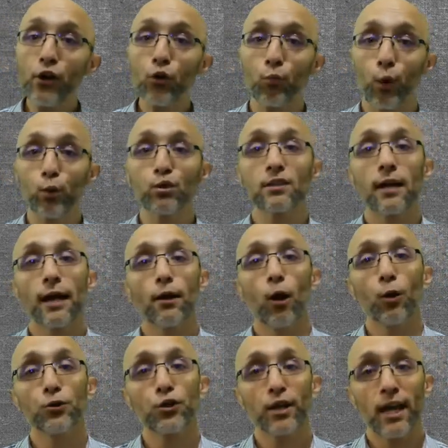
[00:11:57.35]
roadside
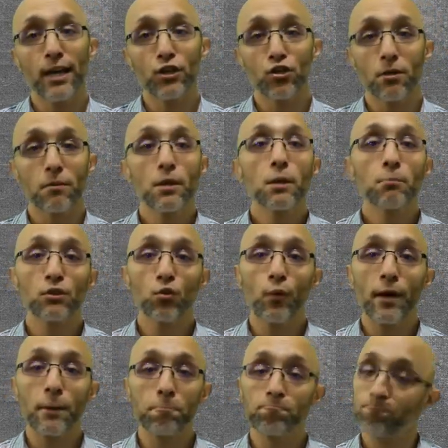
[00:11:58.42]
altercation
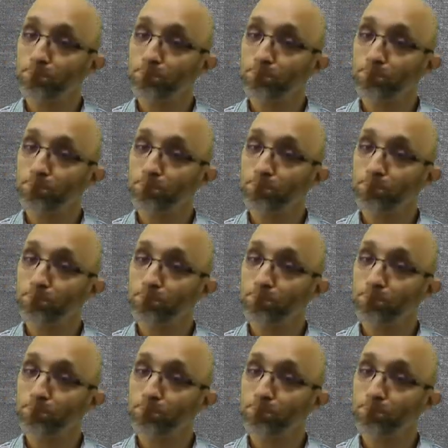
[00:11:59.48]
between,